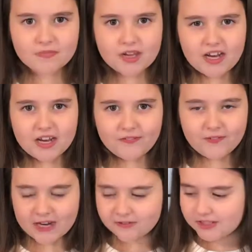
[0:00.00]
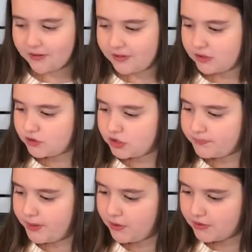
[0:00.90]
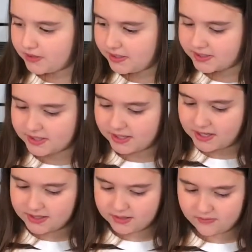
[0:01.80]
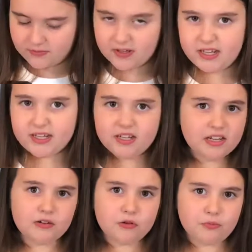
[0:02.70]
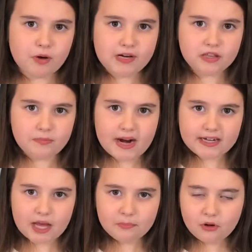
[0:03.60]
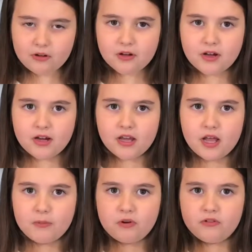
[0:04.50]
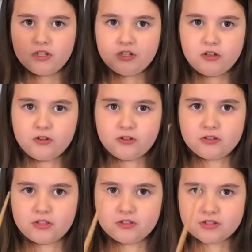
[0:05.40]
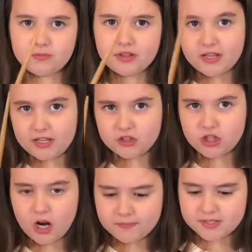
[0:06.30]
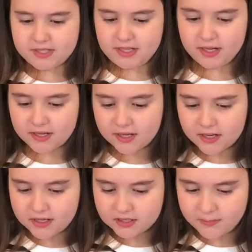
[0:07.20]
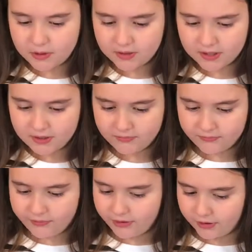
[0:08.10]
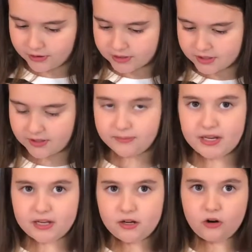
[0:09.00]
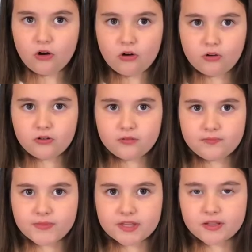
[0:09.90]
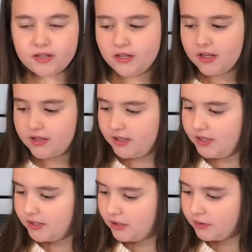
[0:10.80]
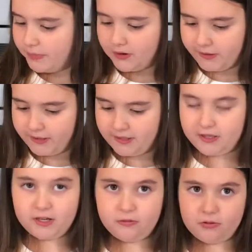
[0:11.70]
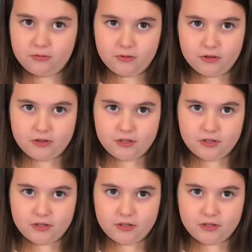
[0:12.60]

I found that when you just poke these sticks in, it will break the pineapple. But when you use something like a chopstick to poke it in first and make a hole, then you poke it in, it will work.